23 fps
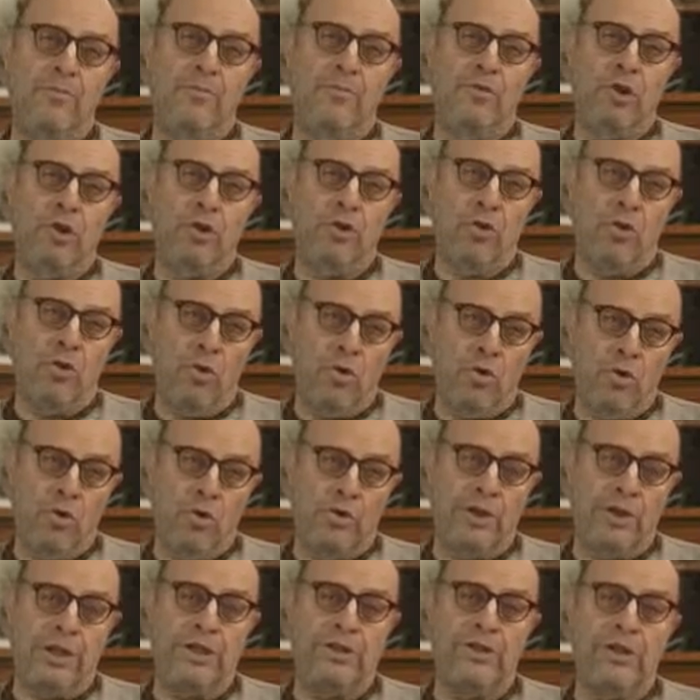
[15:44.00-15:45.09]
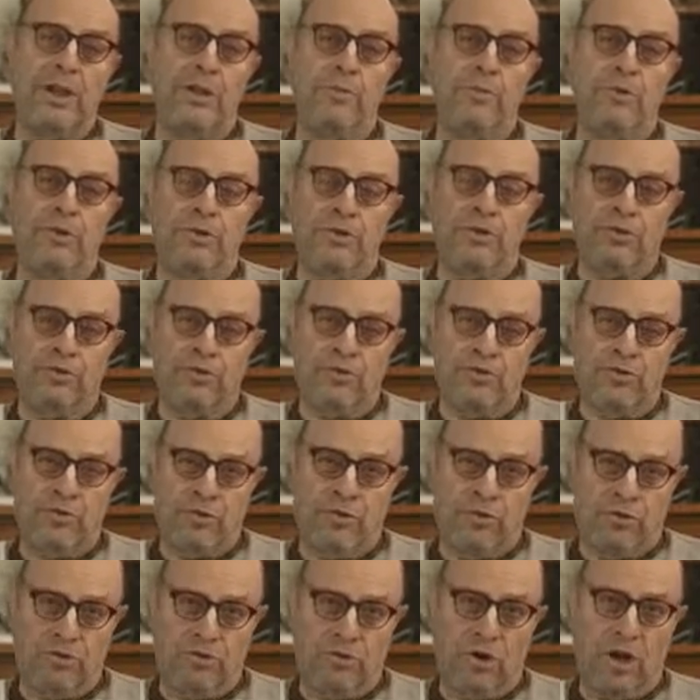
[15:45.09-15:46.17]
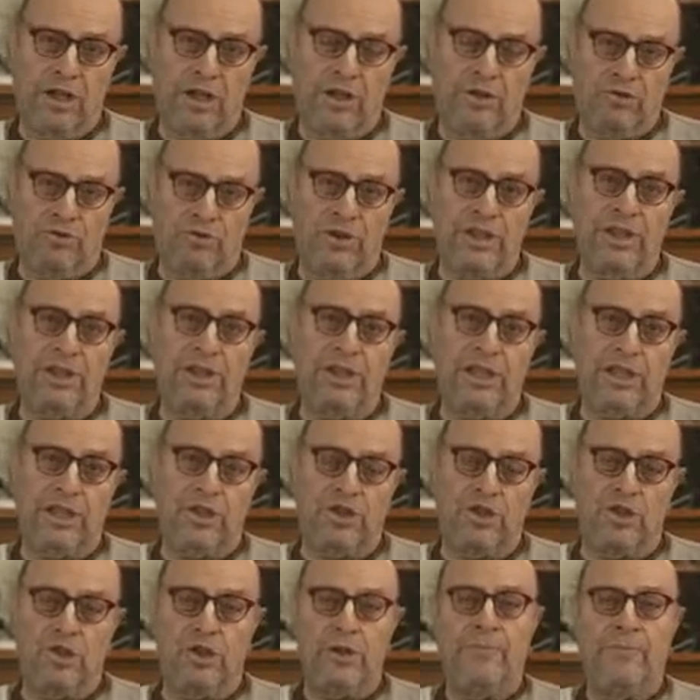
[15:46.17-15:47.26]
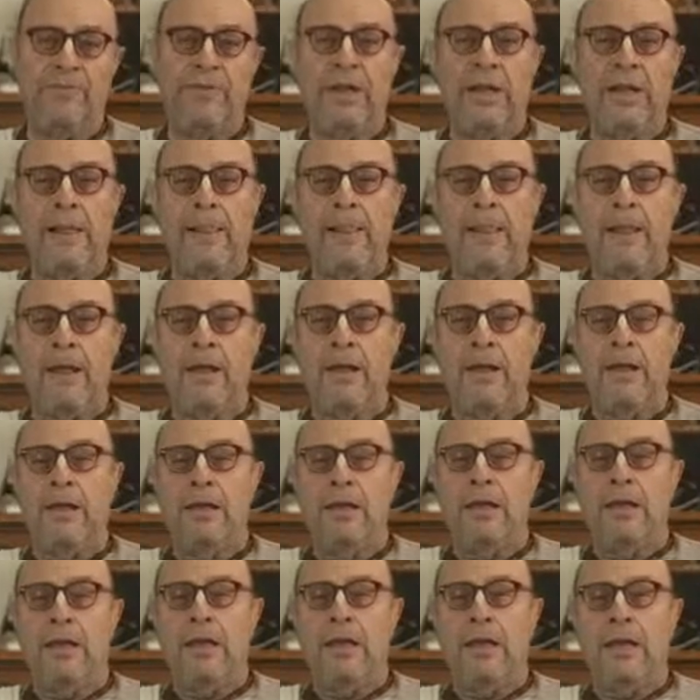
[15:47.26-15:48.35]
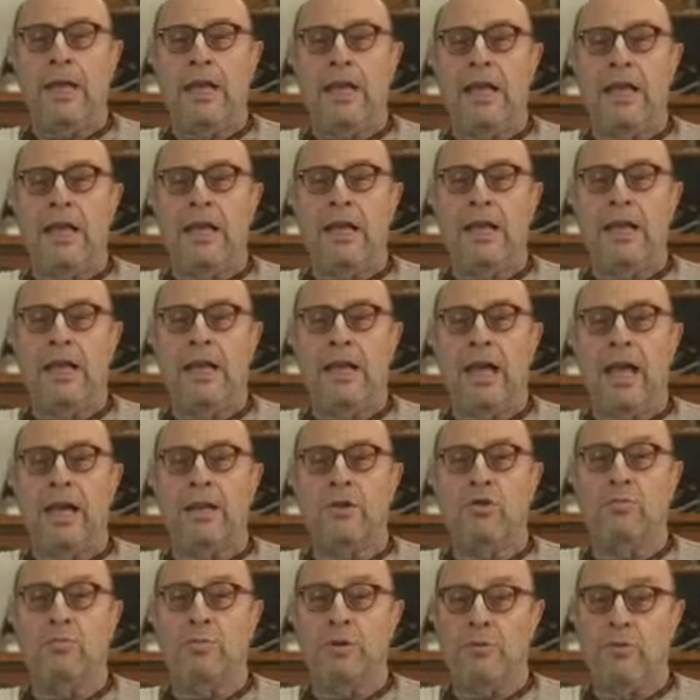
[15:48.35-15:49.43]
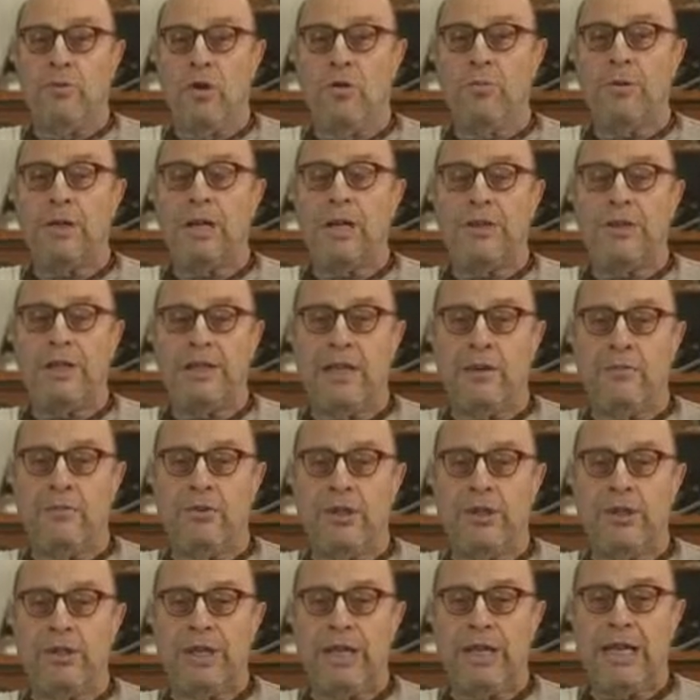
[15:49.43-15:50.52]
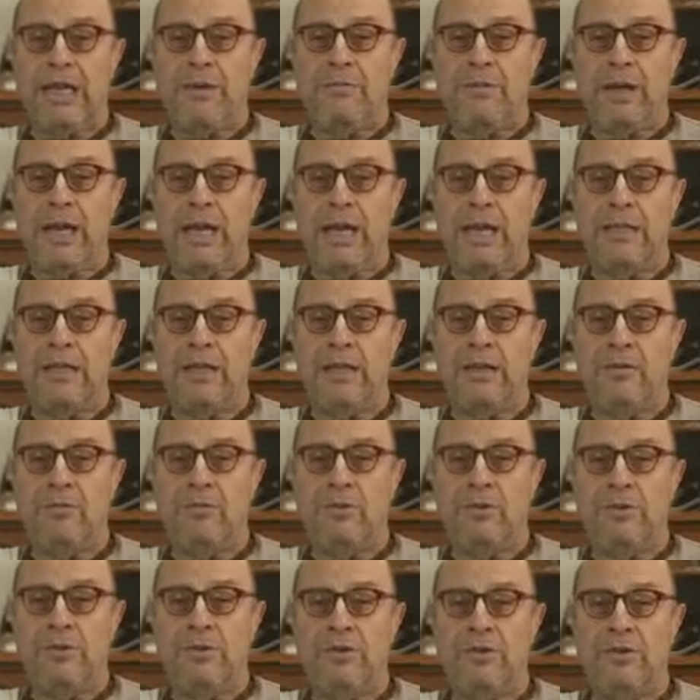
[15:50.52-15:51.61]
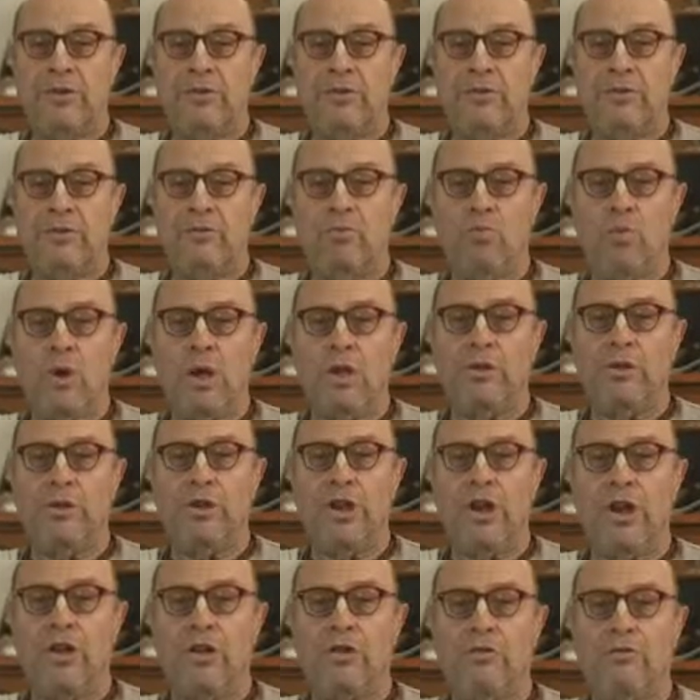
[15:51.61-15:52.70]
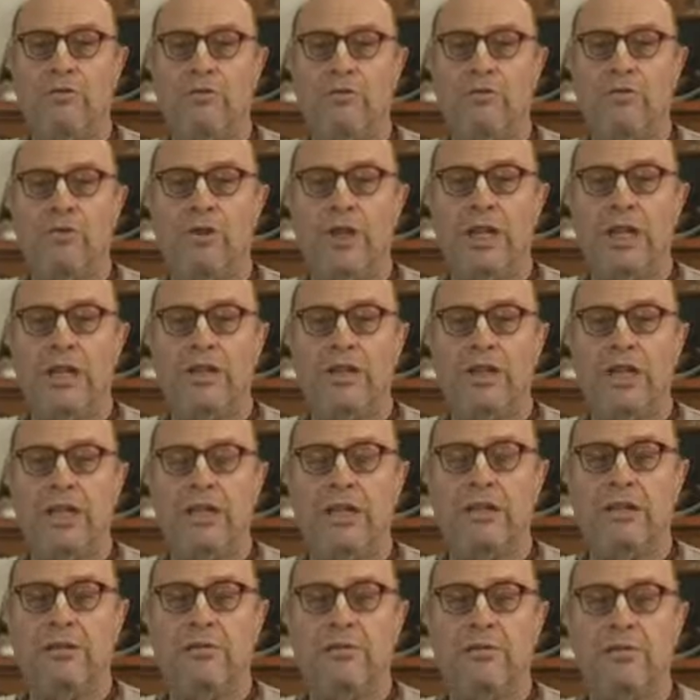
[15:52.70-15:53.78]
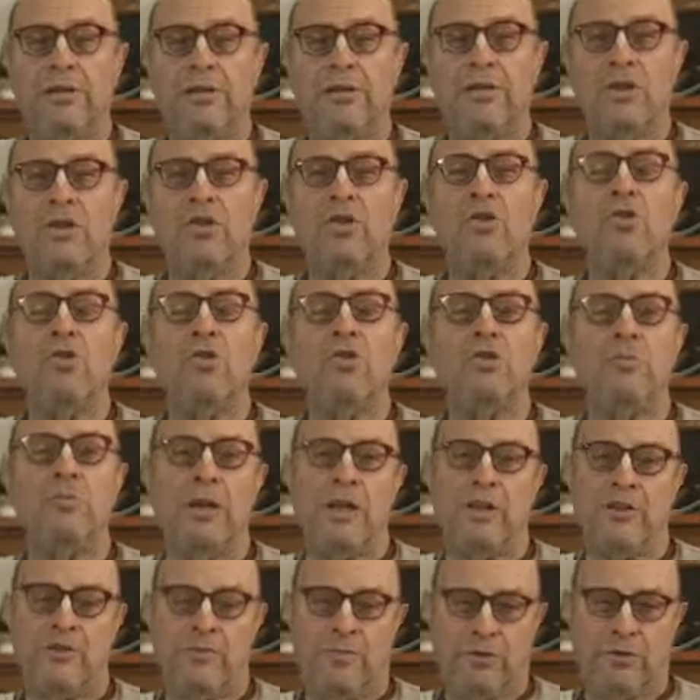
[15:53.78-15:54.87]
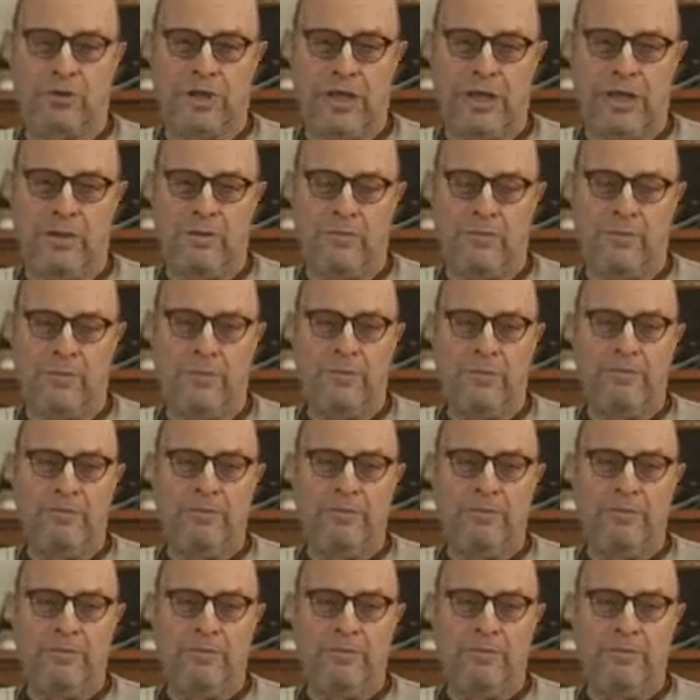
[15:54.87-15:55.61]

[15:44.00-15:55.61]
recall that his name was Striyadish. I could be wrong, but I think that was his name. And he was well known for eating huge amounts of prasadam.